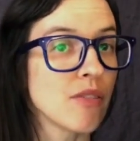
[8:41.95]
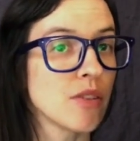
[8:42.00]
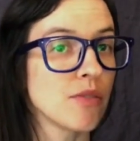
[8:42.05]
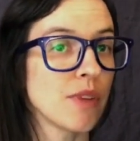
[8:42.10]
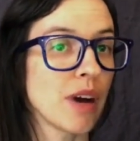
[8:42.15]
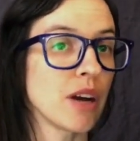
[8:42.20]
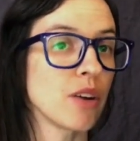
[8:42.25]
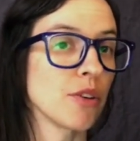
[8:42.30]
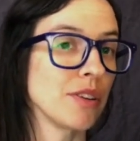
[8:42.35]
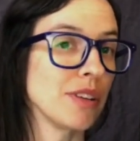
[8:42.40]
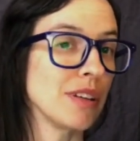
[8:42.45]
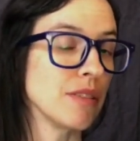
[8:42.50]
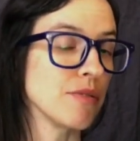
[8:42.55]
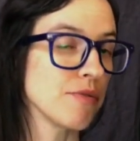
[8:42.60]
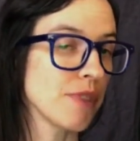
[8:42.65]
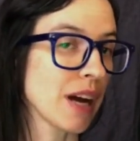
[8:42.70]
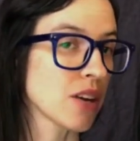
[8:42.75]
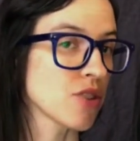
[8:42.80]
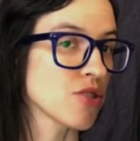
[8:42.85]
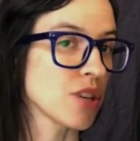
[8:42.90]
viral
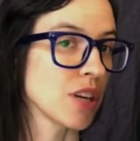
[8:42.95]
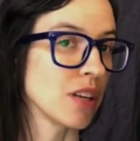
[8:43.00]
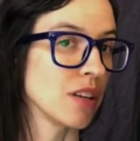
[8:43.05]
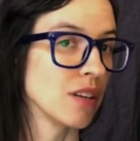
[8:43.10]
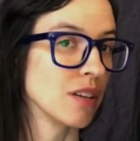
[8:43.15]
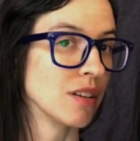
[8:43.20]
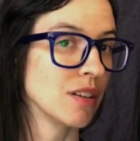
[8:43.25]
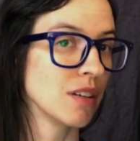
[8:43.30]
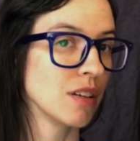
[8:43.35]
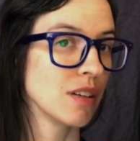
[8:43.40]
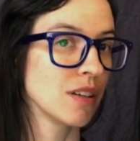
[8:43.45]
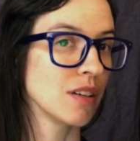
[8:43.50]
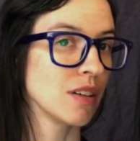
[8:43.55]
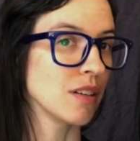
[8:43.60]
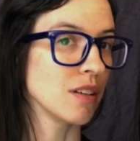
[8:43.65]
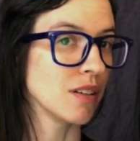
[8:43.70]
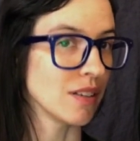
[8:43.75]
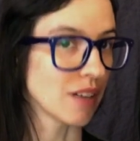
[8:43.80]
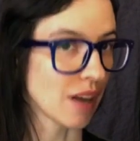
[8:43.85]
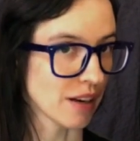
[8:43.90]
infection,
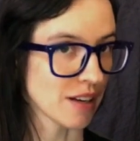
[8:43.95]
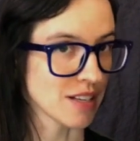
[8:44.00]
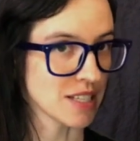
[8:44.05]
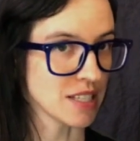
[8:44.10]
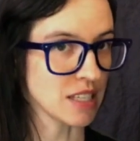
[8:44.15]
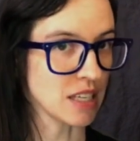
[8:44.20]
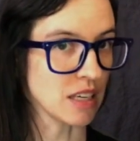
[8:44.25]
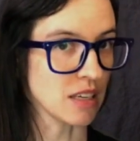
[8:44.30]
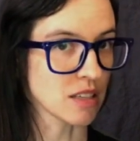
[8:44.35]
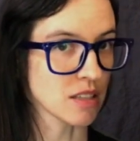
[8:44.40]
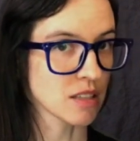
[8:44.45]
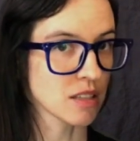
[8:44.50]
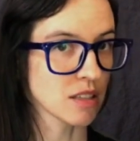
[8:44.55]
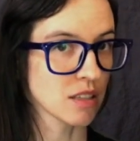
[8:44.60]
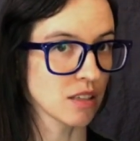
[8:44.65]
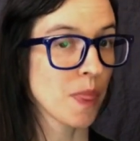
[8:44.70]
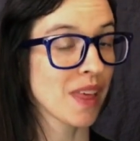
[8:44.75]
not a disease?